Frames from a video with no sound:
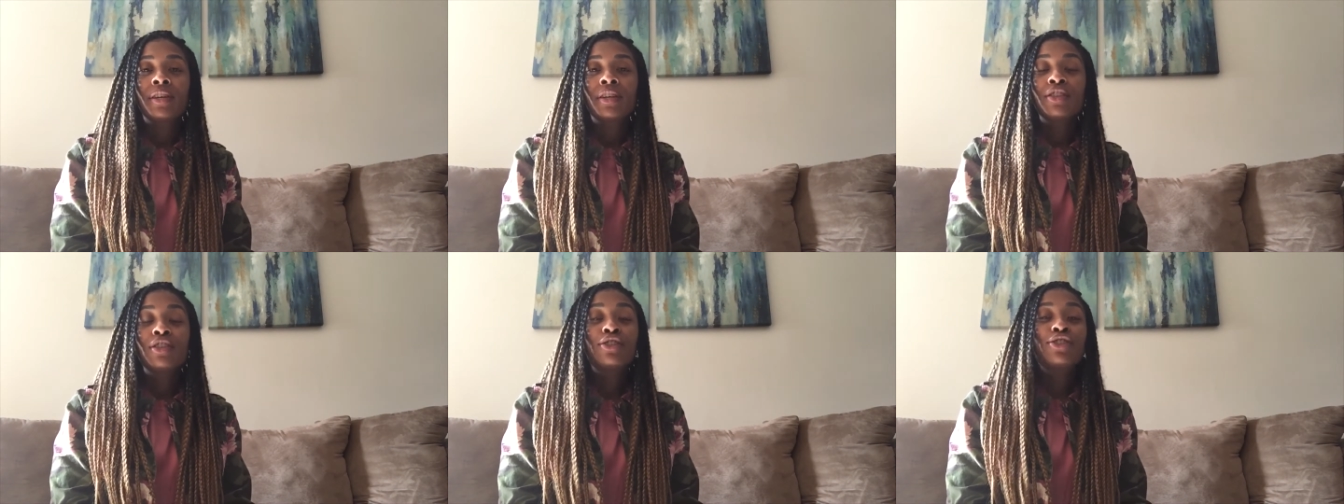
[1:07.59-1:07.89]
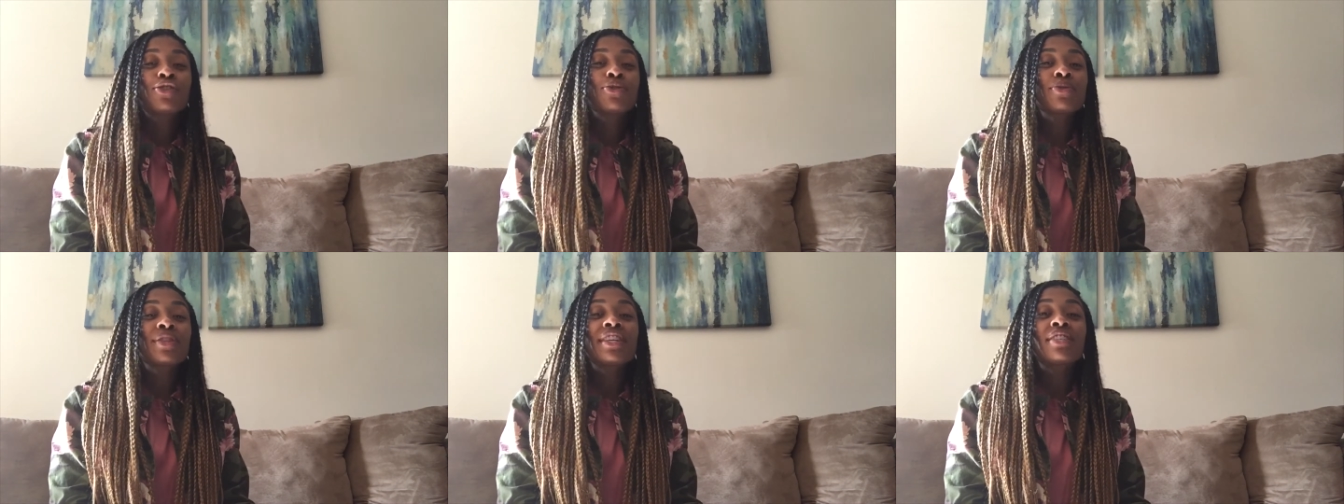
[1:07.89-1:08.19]
The
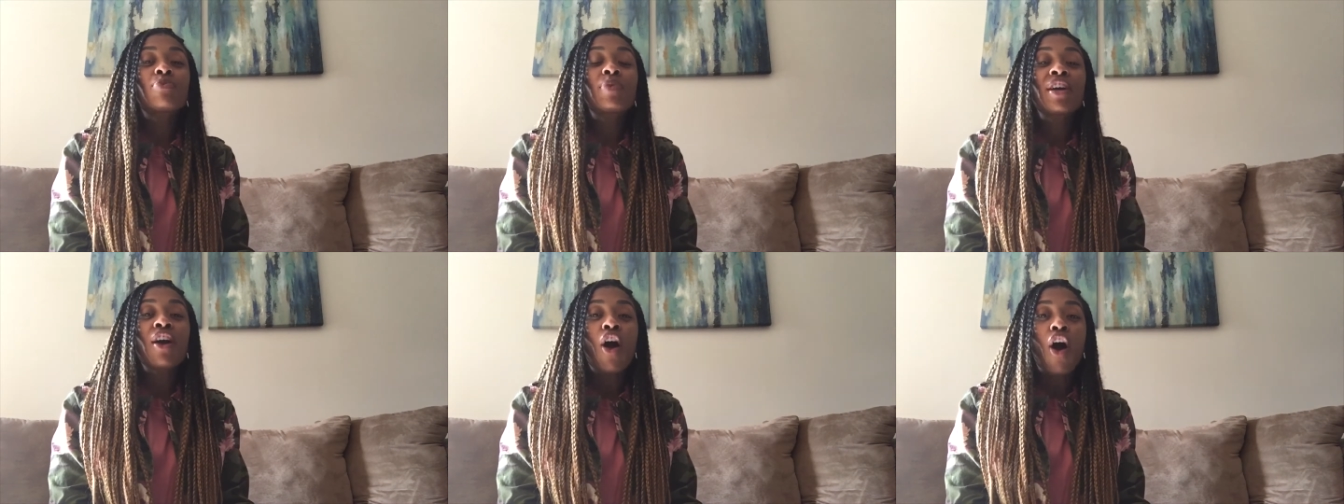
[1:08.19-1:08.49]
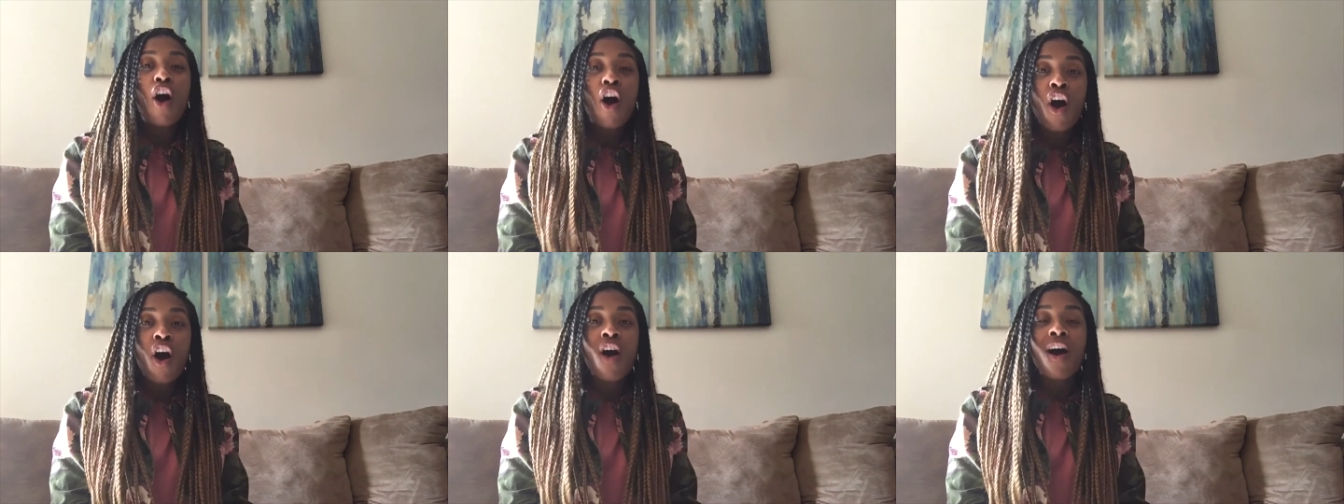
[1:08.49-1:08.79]
truth is we
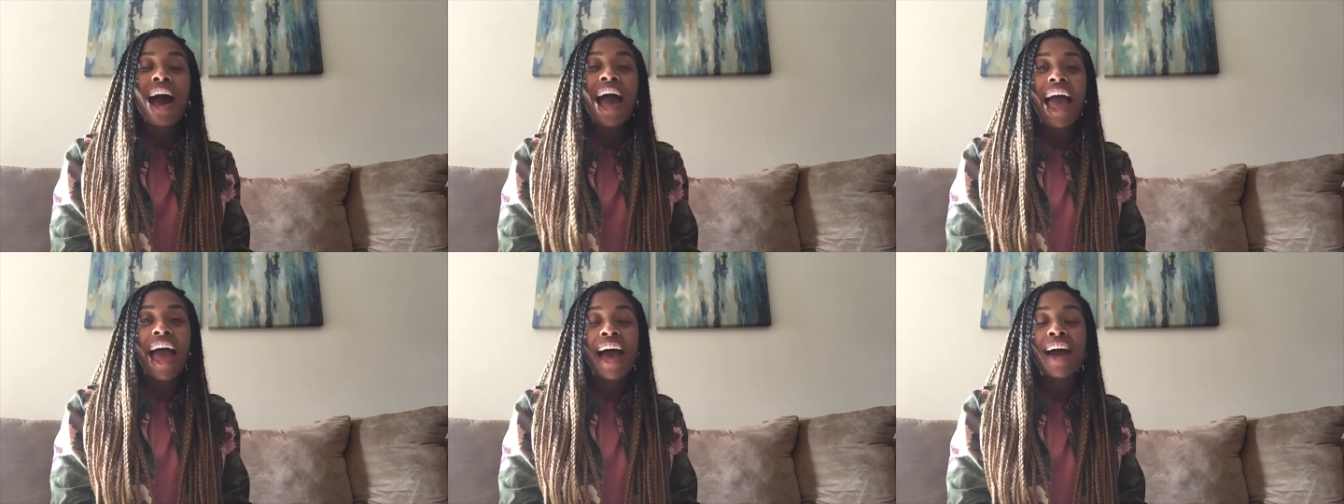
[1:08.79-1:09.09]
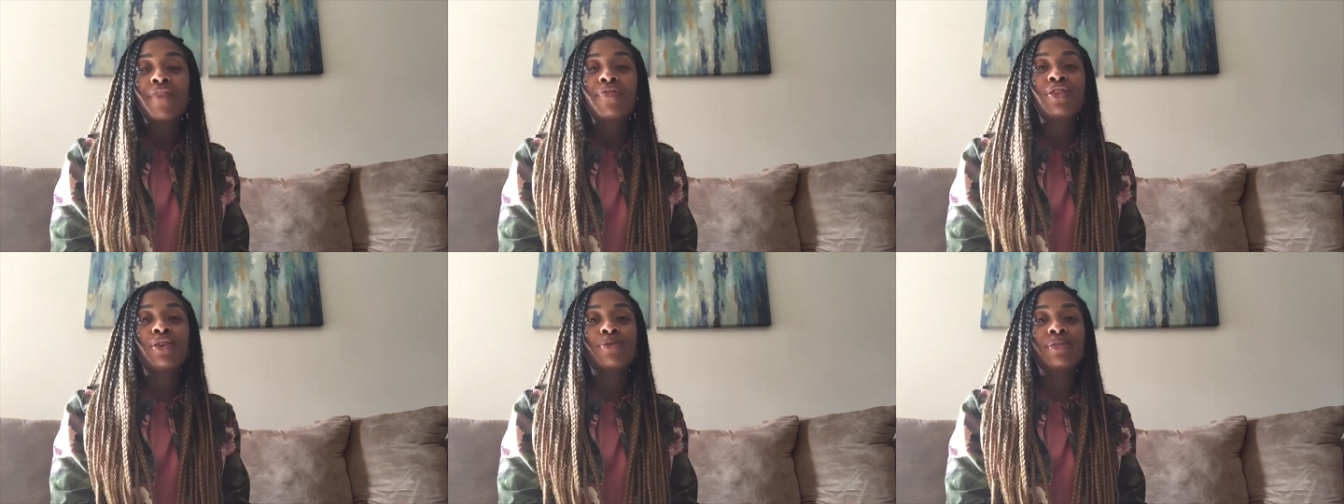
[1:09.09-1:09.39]
all
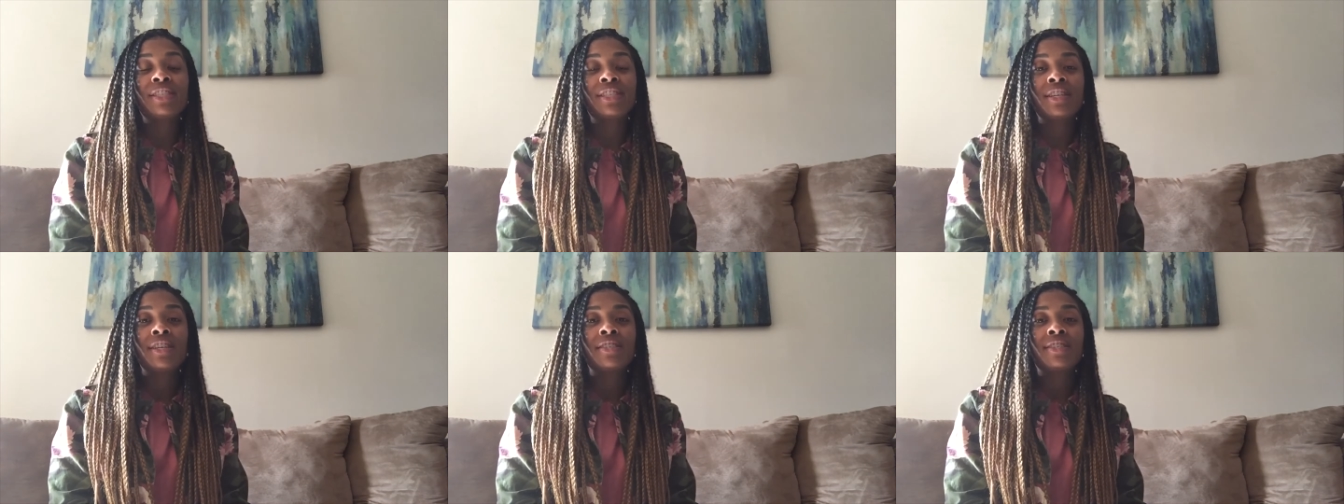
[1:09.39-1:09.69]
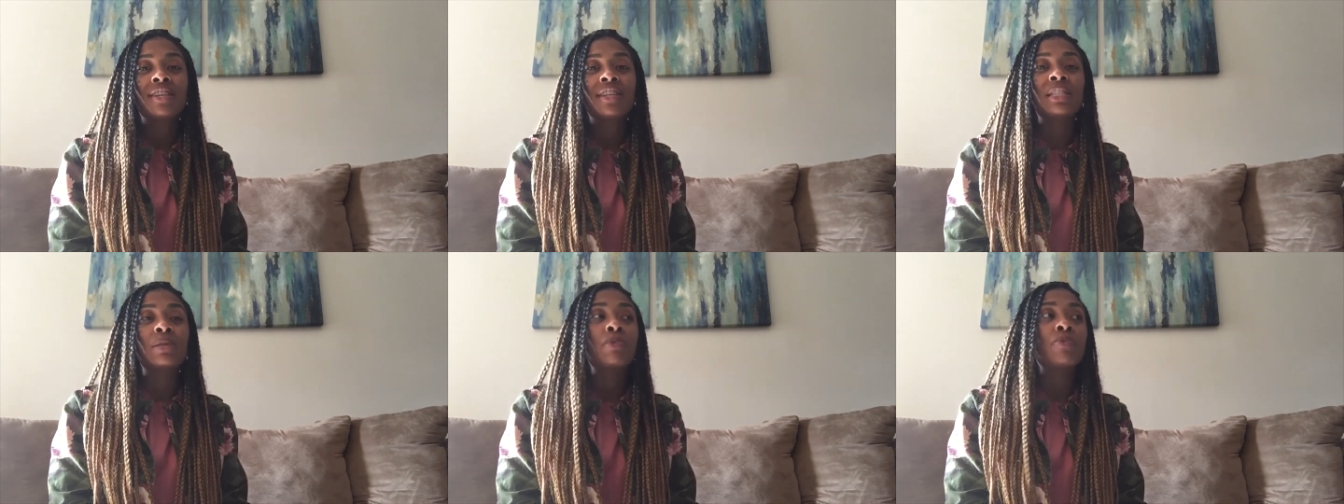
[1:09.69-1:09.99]
have those
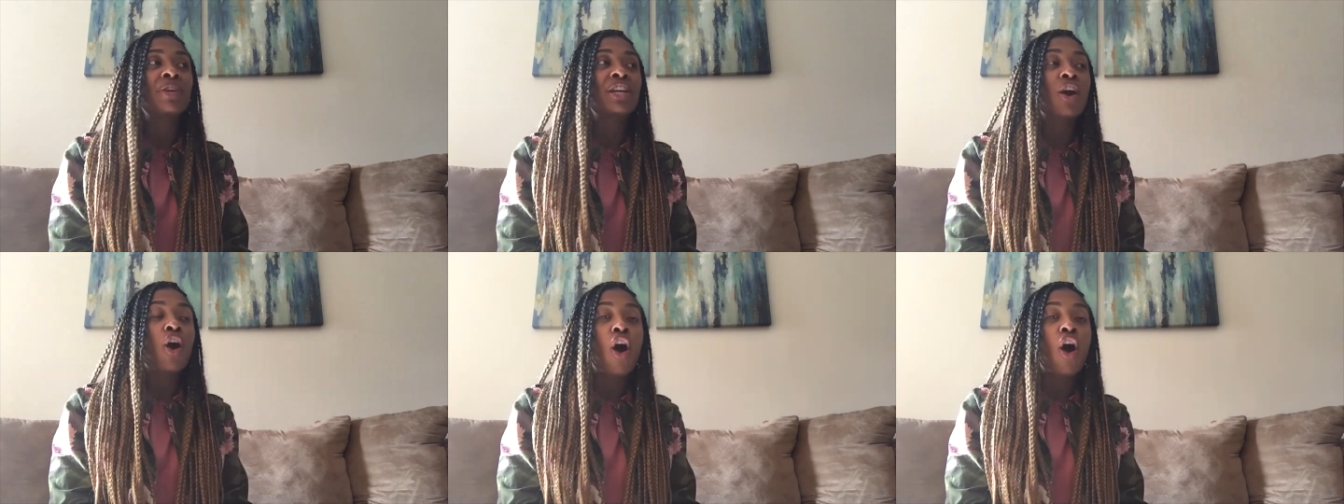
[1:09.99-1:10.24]
seasons and we